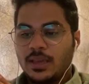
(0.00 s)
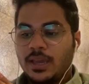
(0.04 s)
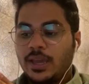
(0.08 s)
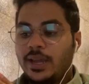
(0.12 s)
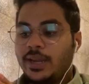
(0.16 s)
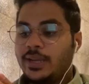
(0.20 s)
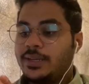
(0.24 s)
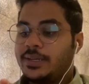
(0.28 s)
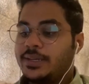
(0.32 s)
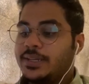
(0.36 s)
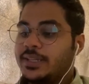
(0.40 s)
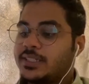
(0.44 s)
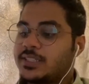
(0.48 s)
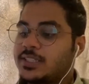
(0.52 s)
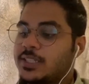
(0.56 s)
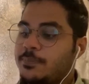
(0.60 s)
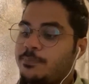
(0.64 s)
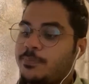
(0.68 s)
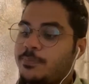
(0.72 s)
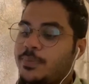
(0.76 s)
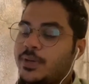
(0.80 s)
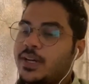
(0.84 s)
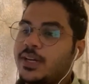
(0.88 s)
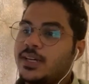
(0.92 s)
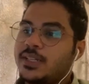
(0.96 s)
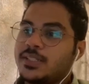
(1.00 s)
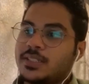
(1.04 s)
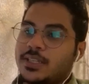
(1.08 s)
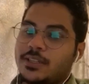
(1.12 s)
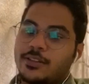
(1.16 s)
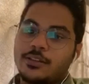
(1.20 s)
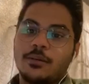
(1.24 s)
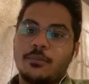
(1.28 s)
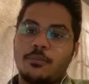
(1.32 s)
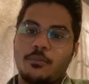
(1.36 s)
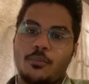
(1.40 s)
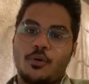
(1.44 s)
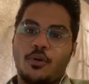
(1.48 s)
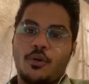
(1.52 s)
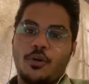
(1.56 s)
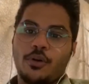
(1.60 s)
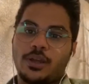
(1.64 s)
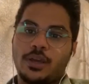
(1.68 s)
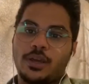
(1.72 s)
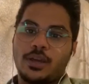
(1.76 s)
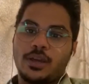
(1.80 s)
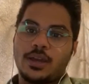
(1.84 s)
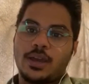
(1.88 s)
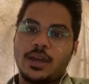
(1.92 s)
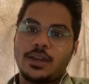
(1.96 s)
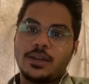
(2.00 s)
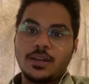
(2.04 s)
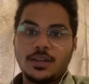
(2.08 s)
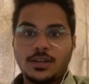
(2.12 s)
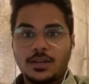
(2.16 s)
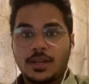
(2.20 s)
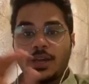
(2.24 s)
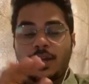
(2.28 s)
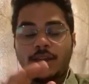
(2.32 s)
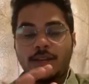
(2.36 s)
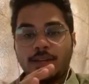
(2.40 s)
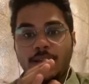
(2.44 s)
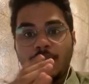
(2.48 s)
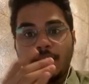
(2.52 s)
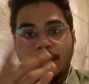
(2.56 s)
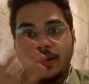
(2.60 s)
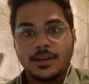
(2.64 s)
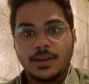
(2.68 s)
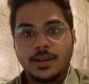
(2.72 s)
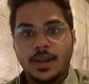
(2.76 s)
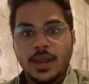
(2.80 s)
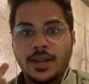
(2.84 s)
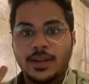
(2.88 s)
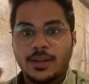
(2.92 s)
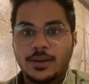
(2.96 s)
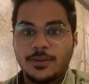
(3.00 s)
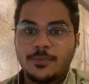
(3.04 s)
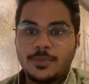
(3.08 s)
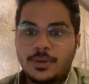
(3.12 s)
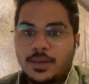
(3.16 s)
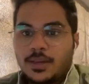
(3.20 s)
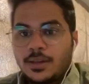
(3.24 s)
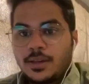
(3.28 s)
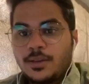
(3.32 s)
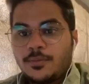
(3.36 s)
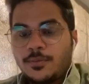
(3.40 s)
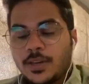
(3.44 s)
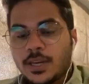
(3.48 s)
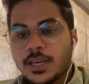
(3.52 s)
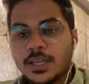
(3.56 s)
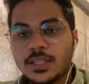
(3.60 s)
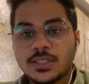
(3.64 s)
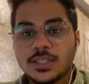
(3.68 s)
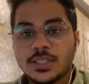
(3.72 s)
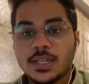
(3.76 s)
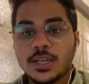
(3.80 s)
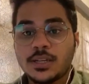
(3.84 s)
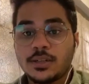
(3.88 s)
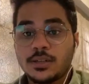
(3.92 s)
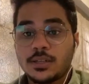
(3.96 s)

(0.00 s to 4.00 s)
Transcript: It disappears in the morning, and it right, we can see it